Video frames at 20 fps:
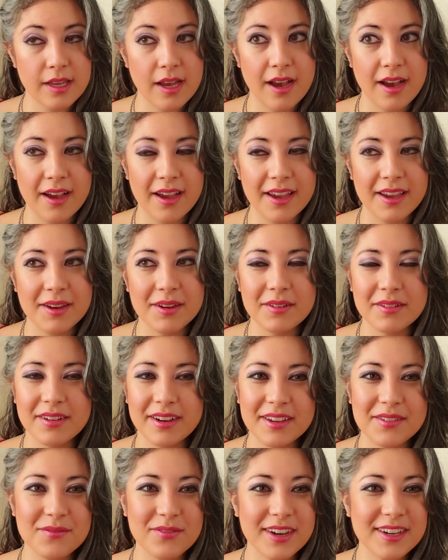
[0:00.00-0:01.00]
I
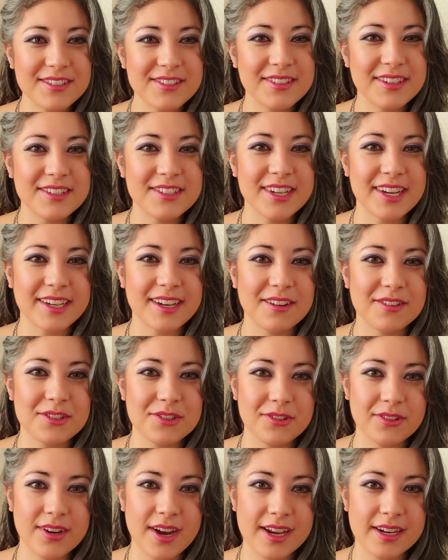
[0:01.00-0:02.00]
invite you to check out
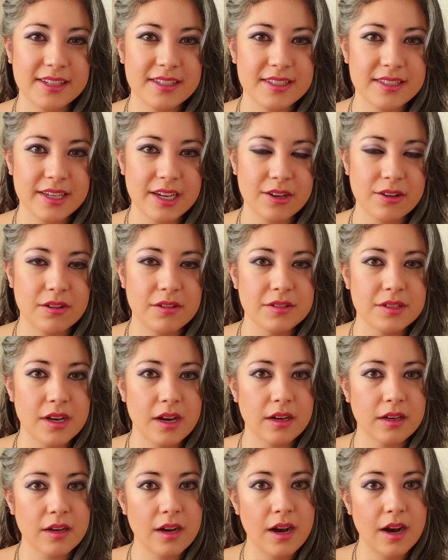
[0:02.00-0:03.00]

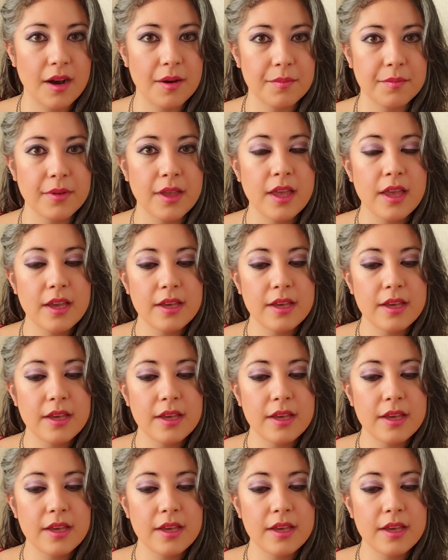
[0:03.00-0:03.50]
trueguidancetarot.com.